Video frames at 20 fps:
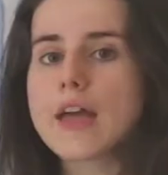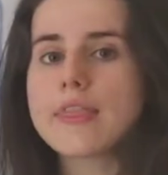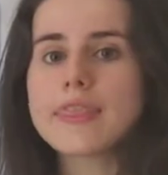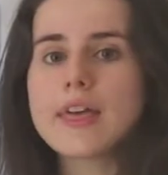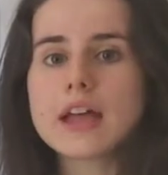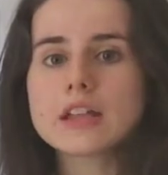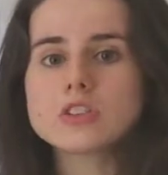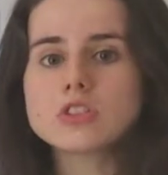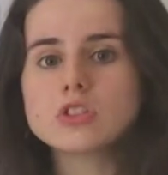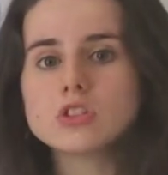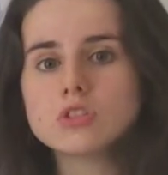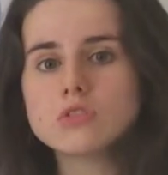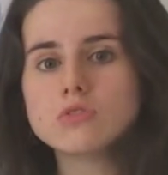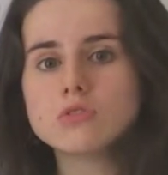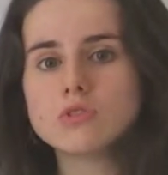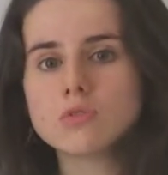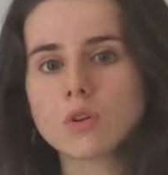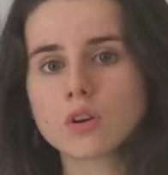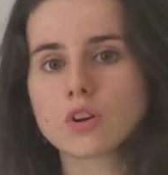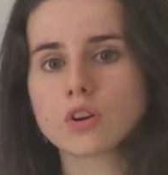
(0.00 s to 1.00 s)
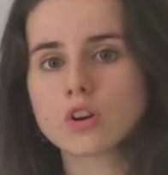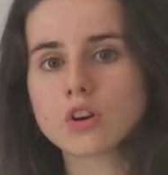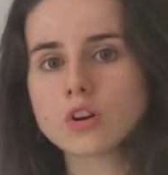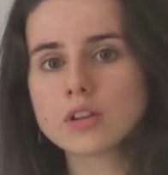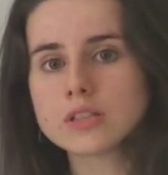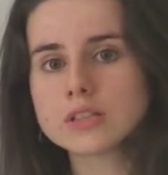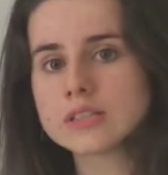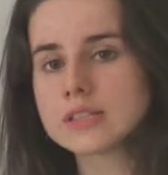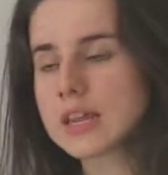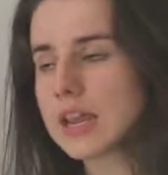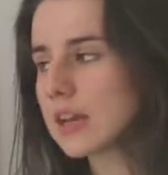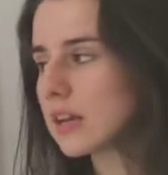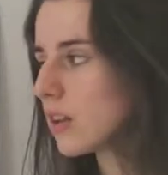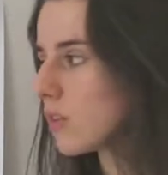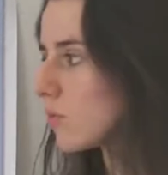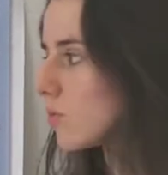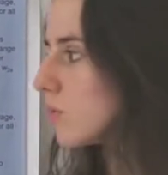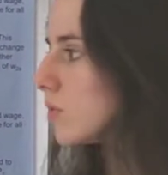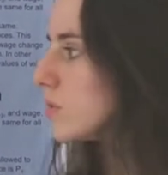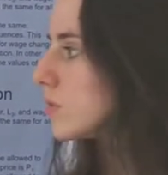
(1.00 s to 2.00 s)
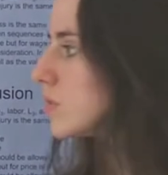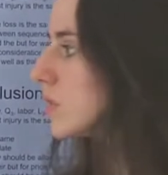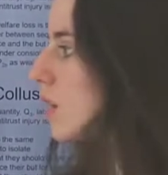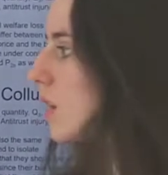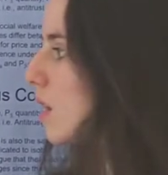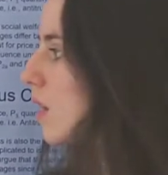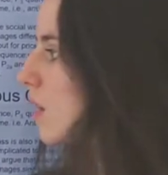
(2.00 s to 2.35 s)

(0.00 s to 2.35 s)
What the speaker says: And that's due to our current standing rules,